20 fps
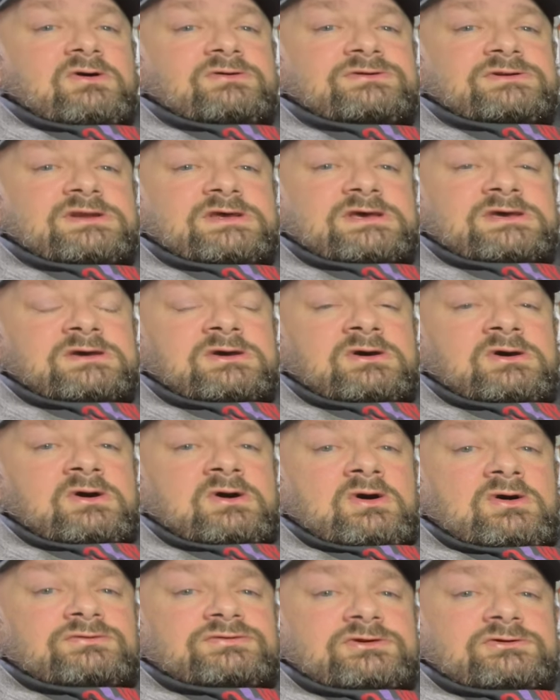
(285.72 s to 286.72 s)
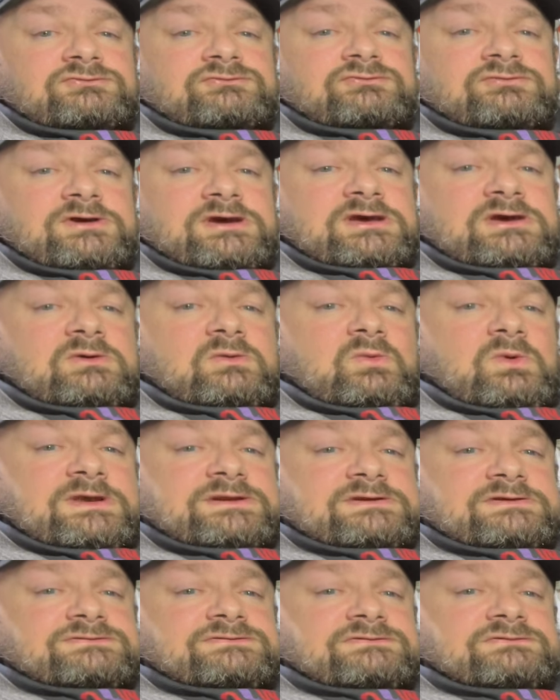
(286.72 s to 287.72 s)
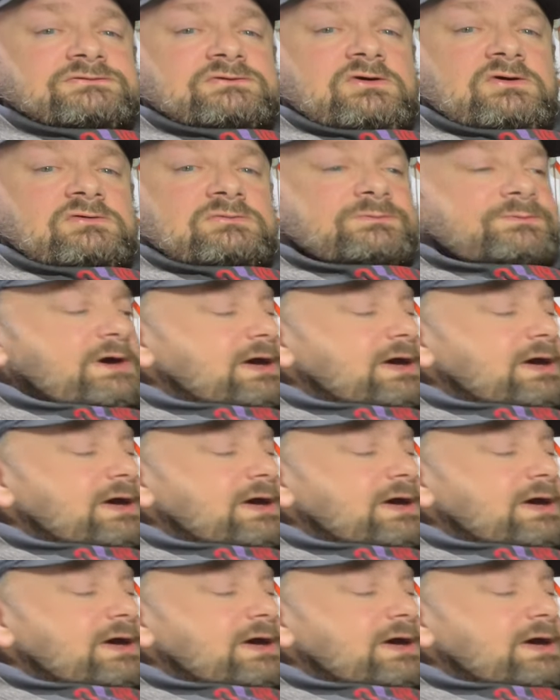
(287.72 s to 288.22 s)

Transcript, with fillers: on the, on the tray when this is cocked